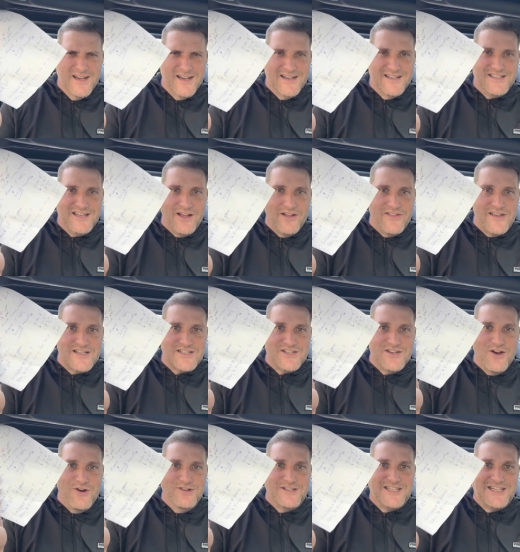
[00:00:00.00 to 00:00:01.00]
See all these
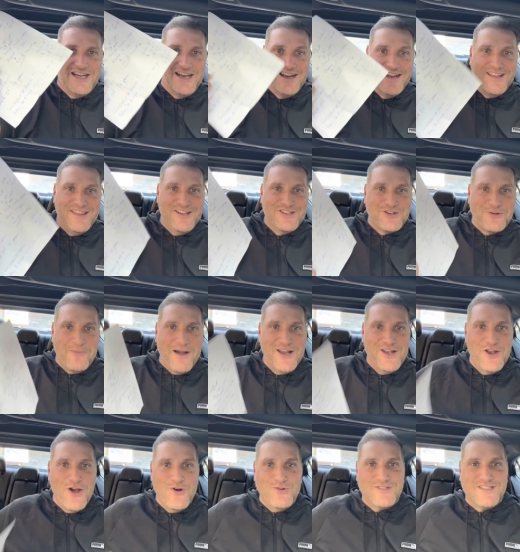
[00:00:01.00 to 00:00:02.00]
notes. These are my
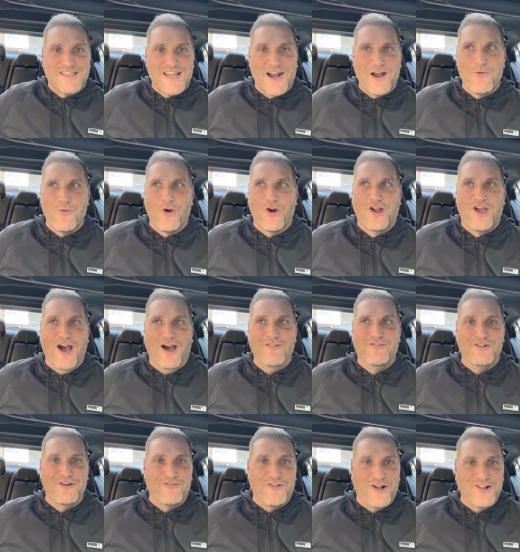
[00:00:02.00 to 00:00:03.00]
notes that I work off
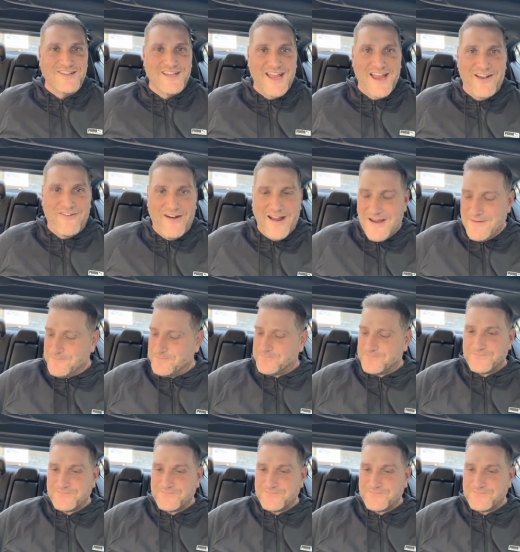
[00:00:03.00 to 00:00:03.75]
of all day, right?